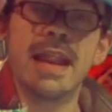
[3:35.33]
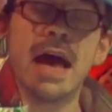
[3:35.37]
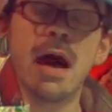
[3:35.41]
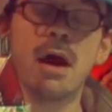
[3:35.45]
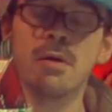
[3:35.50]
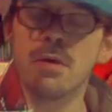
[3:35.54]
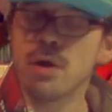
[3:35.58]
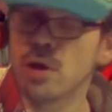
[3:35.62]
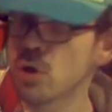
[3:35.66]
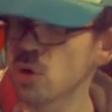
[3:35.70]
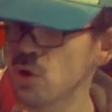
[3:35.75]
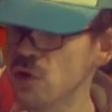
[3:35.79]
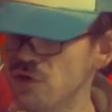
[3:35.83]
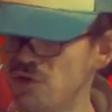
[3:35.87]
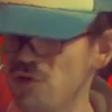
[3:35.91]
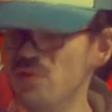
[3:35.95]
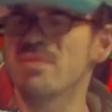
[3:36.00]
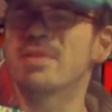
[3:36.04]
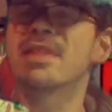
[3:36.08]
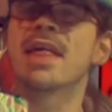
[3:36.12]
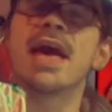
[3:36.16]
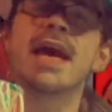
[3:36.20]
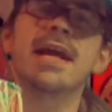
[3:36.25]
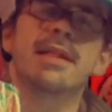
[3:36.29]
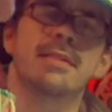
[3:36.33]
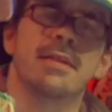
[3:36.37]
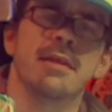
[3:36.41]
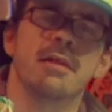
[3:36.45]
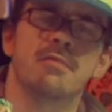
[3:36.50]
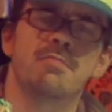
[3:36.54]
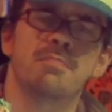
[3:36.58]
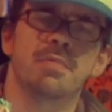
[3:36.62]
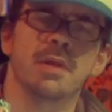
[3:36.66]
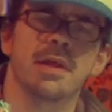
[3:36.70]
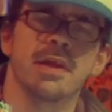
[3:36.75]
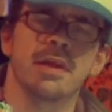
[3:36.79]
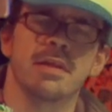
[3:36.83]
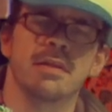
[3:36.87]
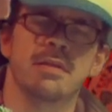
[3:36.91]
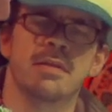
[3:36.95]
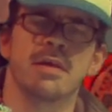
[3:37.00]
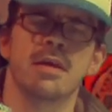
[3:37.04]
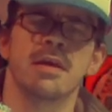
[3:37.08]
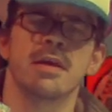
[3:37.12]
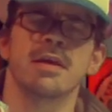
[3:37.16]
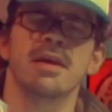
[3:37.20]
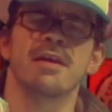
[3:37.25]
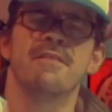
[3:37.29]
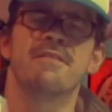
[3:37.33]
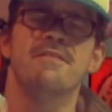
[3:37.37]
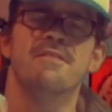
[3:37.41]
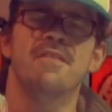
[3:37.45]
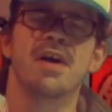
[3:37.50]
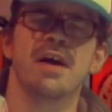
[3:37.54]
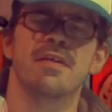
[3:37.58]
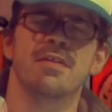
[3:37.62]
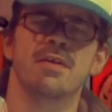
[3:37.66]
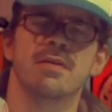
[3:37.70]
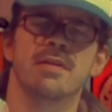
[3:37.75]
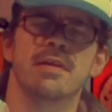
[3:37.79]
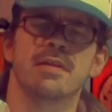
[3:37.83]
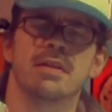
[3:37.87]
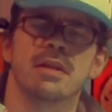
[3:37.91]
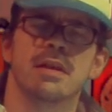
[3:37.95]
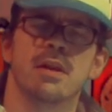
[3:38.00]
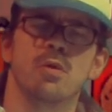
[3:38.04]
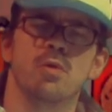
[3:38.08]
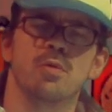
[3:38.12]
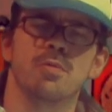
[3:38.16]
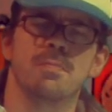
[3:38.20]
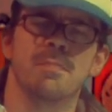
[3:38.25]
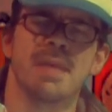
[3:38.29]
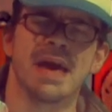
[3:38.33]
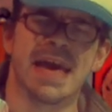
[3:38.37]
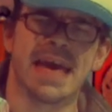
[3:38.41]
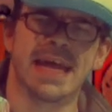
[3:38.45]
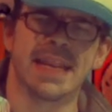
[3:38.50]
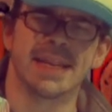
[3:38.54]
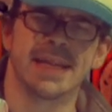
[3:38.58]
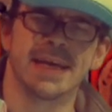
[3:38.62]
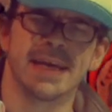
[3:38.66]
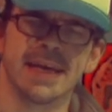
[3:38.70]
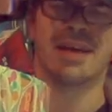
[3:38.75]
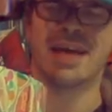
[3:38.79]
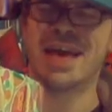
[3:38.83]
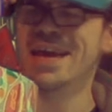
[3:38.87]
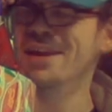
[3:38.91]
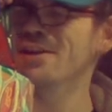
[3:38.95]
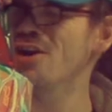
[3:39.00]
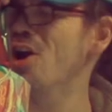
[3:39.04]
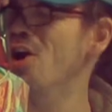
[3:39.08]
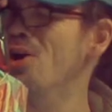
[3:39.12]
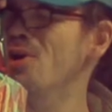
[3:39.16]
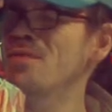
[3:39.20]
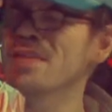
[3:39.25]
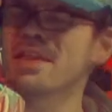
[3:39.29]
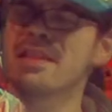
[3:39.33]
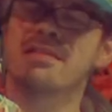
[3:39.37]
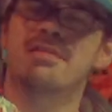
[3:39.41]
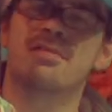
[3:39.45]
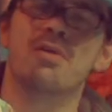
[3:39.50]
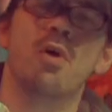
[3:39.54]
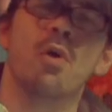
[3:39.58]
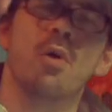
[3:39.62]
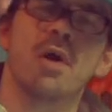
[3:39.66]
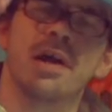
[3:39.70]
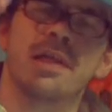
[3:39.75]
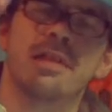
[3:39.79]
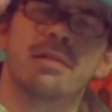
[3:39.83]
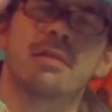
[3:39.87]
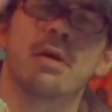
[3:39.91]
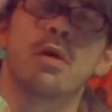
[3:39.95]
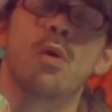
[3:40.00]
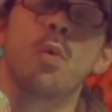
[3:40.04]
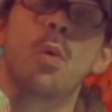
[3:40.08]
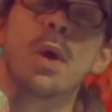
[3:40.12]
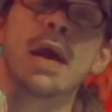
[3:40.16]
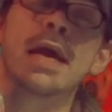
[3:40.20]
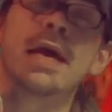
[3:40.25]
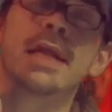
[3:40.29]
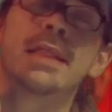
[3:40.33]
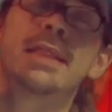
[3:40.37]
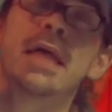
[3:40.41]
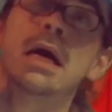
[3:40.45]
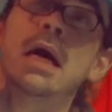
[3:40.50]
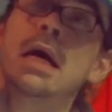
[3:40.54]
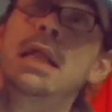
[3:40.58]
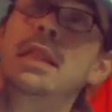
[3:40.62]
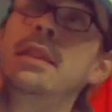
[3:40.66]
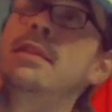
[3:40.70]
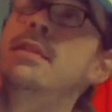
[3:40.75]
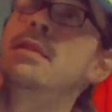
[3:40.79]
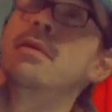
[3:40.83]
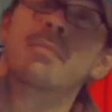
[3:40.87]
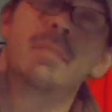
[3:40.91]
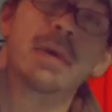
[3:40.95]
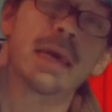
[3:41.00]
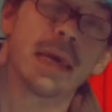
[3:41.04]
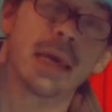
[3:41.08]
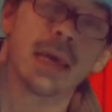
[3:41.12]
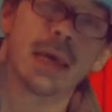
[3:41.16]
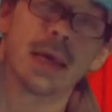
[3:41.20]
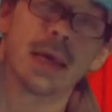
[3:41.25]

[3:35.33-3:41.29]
Now, could you take these, please? Your father is an old man, and all these toys weigh a ton to me.